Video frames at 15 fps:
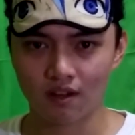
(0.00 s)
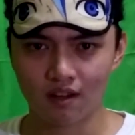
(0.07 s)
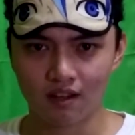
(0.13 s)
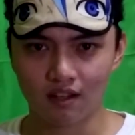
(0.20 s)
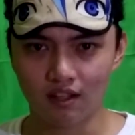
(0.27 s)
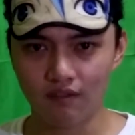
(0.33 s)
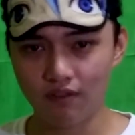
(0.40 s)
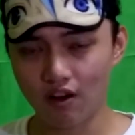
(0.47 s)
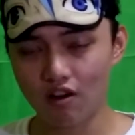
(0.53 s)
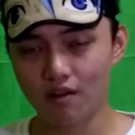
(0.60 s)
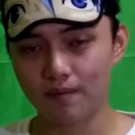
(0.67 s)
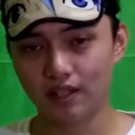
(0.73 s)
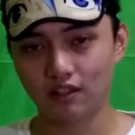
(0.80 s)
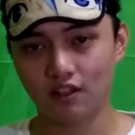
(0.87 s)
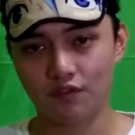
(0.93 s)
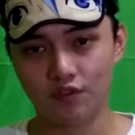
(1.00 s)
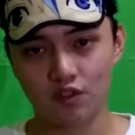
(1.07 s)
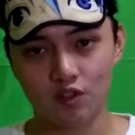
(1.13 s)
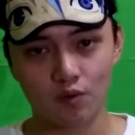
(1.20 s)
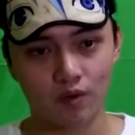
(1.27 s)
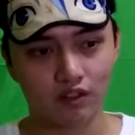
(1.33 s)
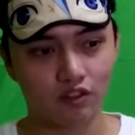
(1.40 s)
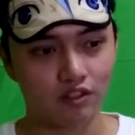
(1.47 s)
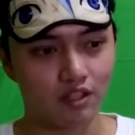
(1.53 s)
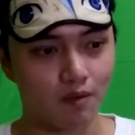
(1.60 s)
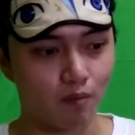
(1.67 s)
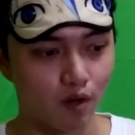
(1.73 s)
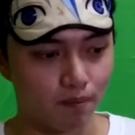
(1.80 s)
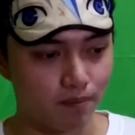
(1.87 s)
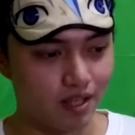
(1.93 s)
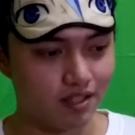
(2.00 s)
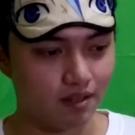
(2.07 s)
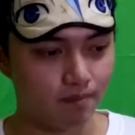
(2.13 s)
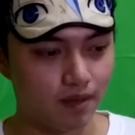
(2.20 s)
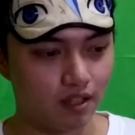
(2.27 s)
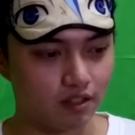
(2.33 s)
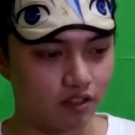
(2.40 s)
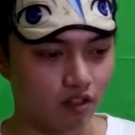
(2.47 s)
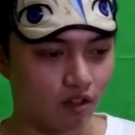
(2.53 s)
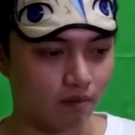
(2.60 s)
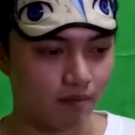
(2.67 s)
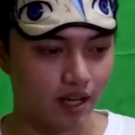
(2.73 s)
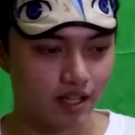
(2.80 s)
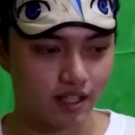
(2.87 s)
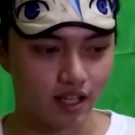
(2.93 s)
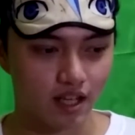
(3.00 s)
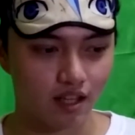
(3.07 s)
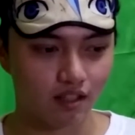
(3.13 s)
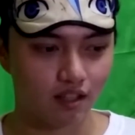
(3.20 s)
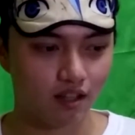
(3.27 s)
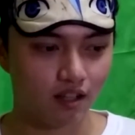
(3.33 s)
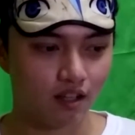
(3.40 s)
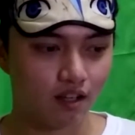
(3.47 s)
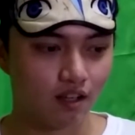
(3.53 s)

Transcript: leave a comment if you want to see more PC builds on my channel,